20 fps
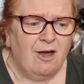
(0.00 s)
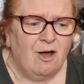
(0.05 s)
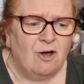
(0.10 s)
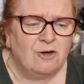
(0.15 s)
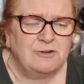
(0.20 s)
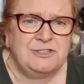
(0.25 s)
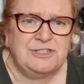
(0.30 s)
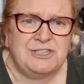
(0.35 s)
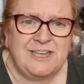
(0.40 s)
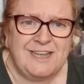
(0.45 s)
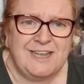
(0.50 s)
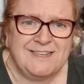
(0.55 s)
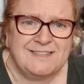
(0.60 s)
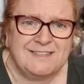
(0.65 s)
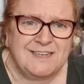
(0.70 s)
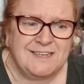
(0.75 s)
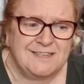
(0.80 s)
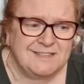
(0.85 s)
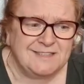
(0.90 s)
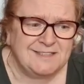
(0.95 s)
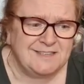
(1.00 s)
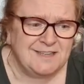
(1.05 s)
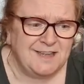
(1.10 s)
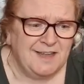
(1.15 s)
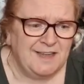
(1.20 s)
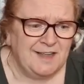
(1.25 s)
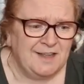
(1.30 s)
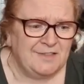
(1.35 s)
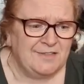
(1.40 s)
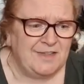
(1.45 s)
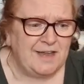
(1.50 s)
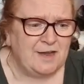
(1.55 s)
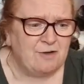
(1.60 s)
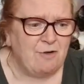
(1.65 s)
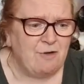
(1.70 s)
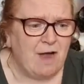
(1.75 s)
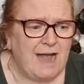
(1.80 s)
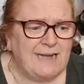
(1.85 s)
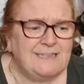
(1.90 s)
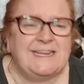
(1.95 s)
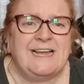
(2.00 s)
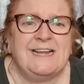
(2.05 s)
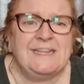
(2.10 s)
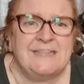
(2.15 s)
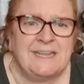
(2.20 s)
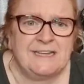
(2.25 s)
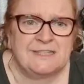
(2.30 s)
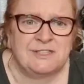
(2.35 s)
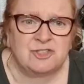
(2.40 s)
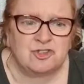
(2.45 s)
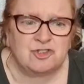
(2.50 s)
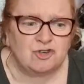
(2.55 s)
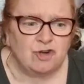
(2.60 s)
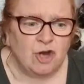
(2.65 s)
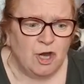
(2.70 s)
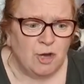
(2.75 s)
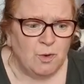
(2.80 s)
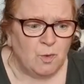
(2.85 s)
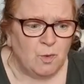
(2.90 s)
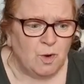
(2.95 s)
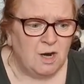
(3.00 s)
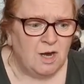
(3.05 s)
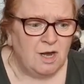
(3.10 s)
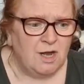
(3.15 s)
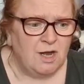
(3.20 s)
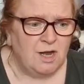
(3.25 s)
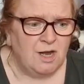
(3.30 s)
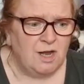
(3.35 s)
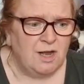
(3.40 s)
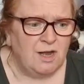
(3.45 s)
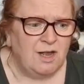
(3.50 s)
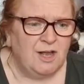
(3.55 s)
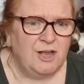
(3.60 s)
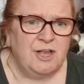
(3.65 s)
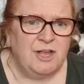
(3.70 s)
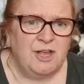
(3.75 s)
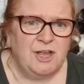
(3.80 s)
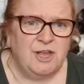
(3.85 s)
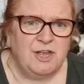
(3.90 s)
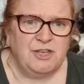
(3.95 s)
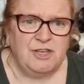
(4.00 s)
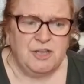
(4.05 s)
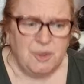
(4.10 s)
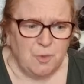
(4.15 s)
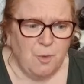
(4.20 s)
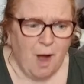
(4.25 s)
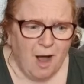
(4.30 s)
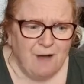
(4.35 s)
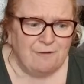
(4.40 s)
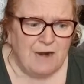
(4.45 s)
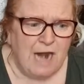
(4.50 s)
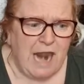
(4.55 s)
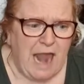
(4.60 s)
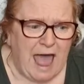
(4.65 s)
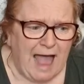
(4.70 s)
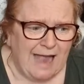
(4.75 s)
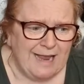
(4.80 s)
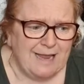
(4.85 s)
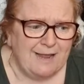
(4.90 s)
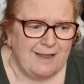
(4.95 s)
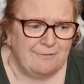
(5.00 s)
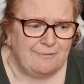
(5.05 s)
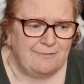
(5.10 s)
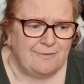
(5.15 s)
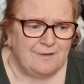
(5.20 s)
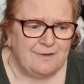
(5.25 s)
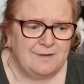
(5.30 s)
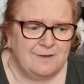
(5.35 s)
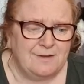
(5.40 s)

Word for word: Oh, Jesus, they cried, it's true. You are alive